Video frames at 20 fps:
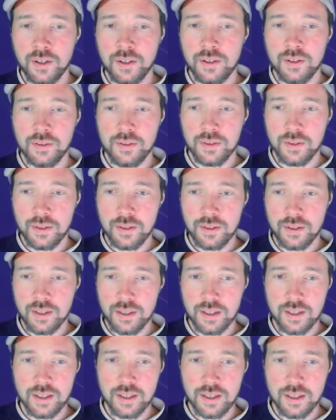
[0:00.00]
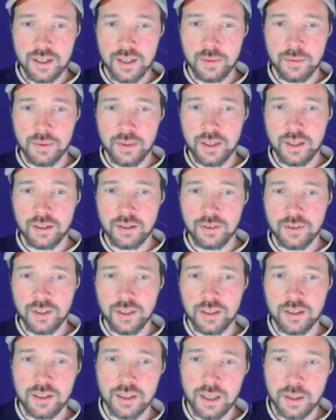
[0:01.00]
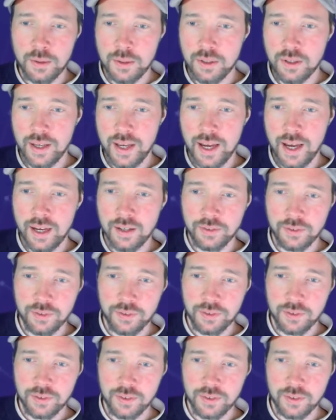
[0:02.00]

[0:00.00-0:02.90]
This is the same thing. 3 times half